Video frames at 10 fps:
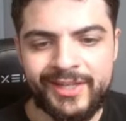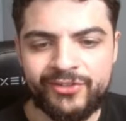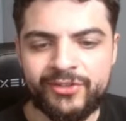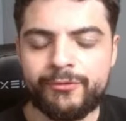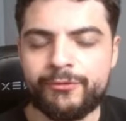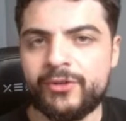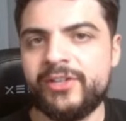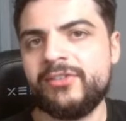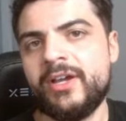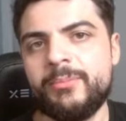It's just a free
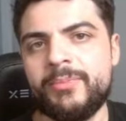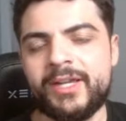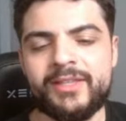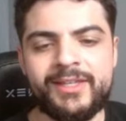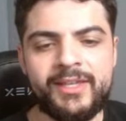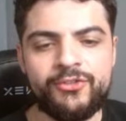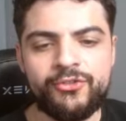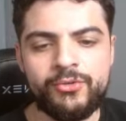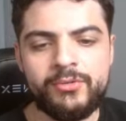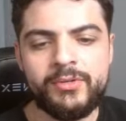starter pack that
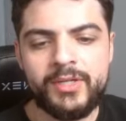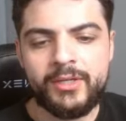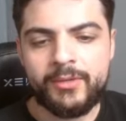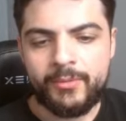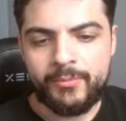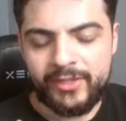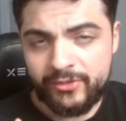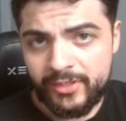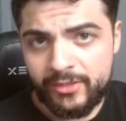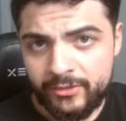gets you
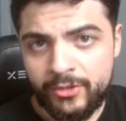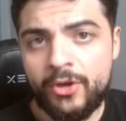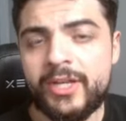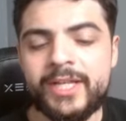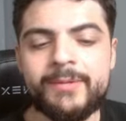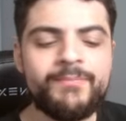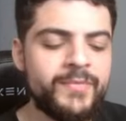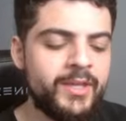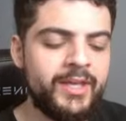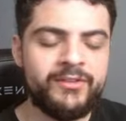basically learning
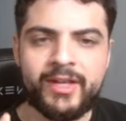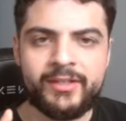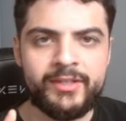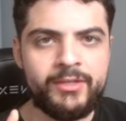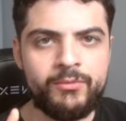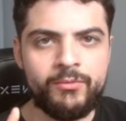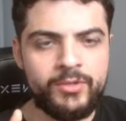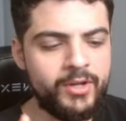exactly,